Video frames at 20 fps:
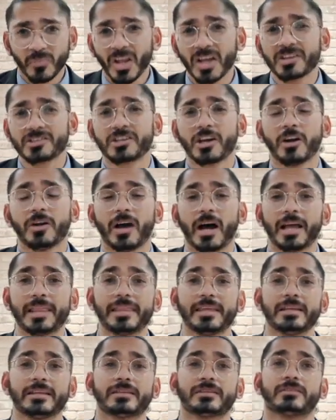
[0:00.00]
So I
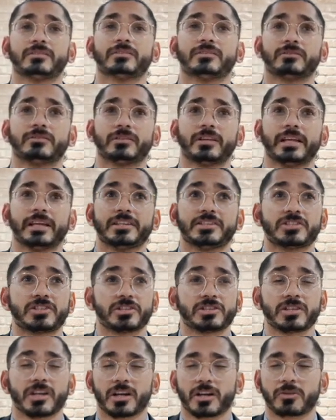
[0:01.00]
think it's
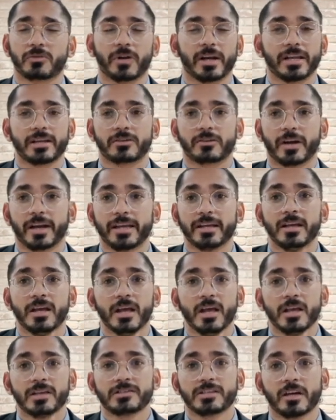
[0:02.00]
just a great
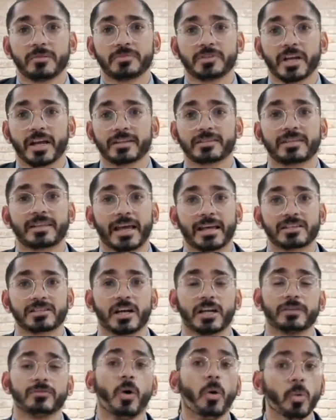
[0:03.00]
subject that's
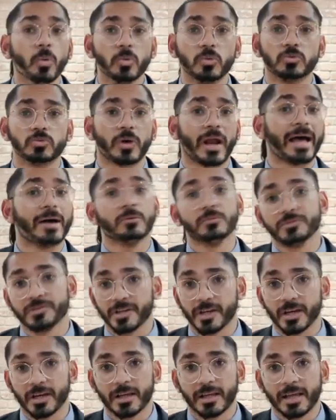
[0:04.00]
kind of
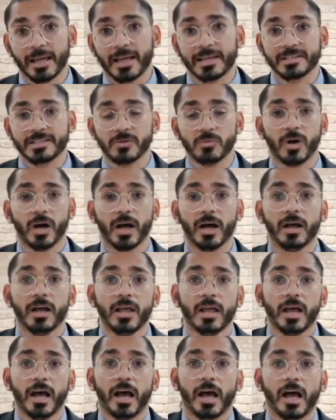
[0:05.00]
all-rounder, as it
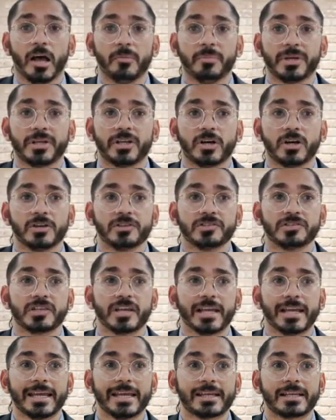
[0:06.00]
were,
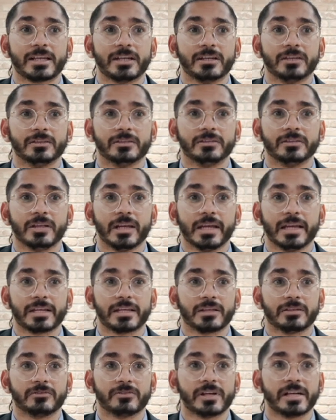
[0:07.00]
because it
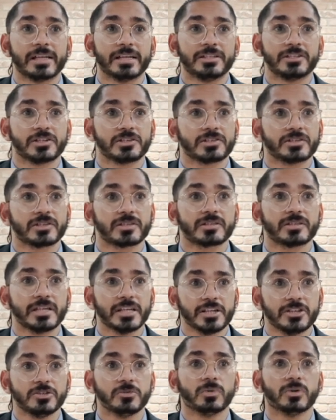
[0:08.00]
can really just
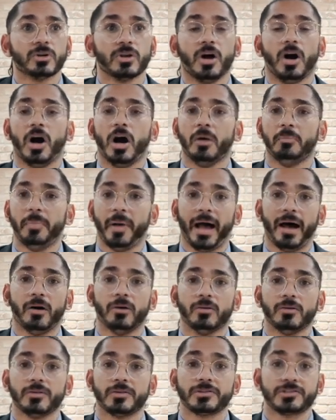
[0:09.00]
teach you a lot
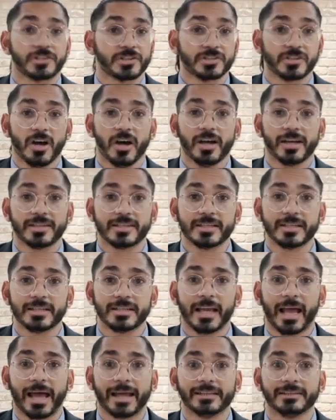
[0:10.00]
about
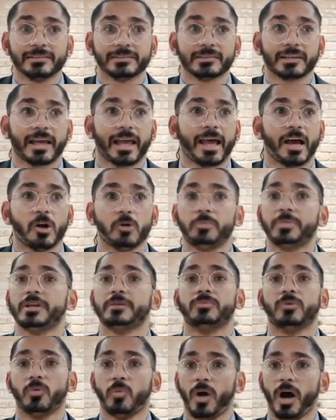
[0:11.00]
society and how
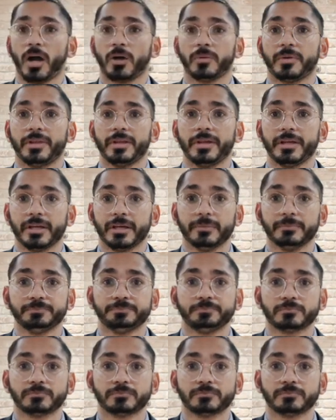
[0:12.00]
people work within it.